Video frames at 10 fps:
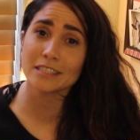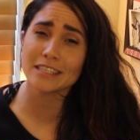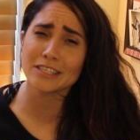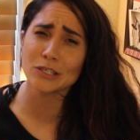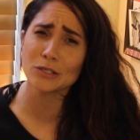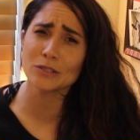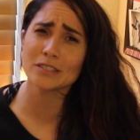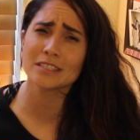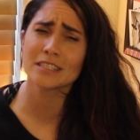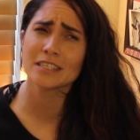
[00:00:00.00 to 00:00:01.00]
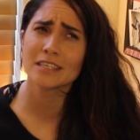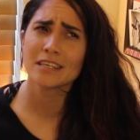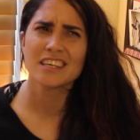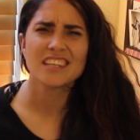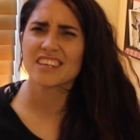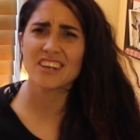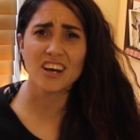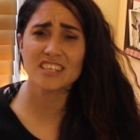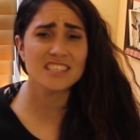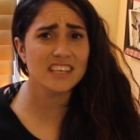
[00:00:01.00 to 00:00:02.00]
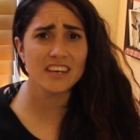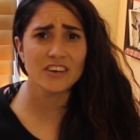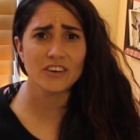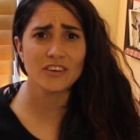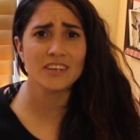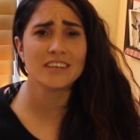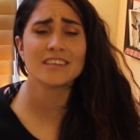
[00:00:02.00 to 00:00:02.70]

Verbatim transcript: skills. They're not a skill.